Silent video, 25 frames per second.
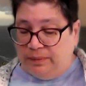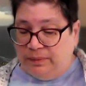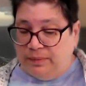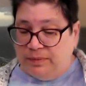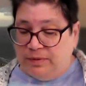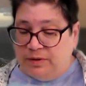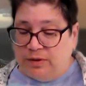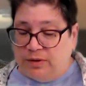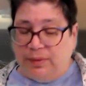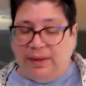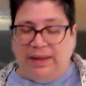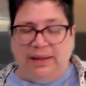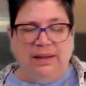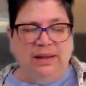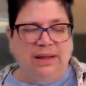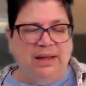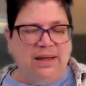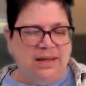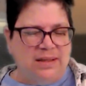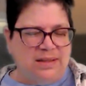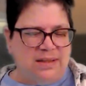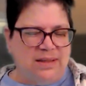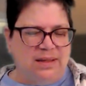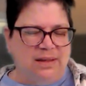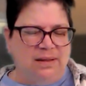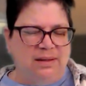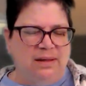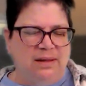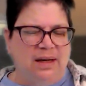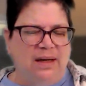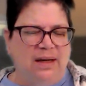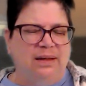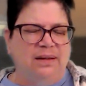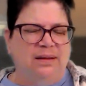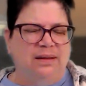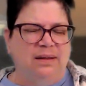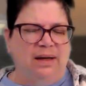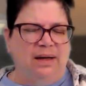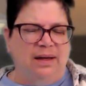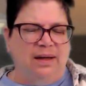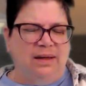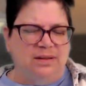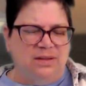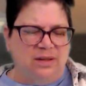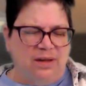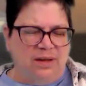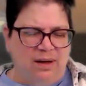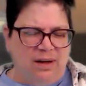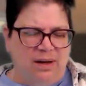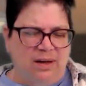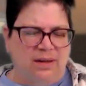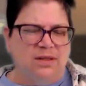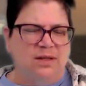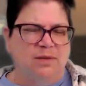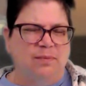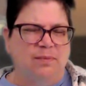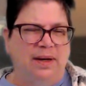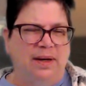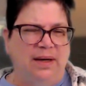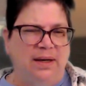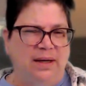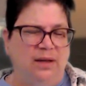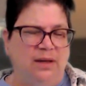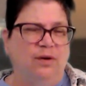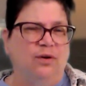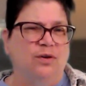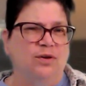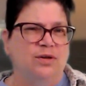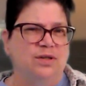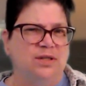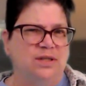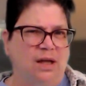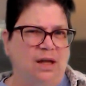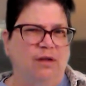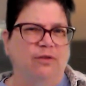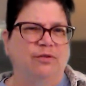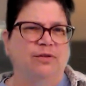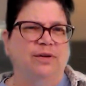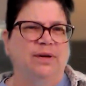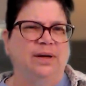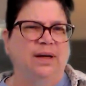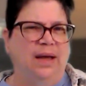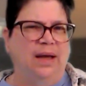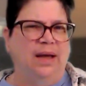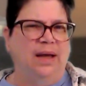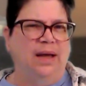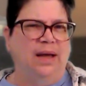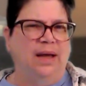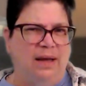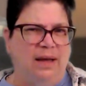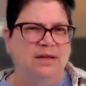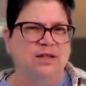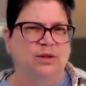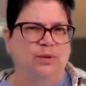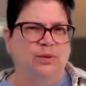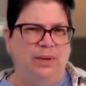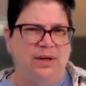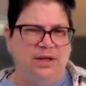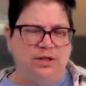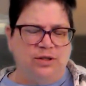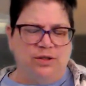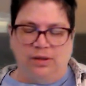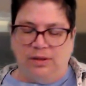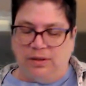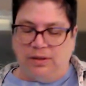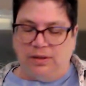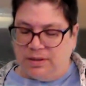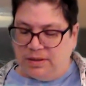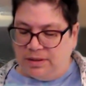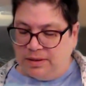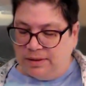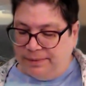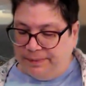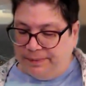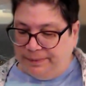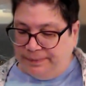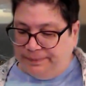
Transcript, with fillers: So I listen, I, I talk to my inner self, and I ask questions.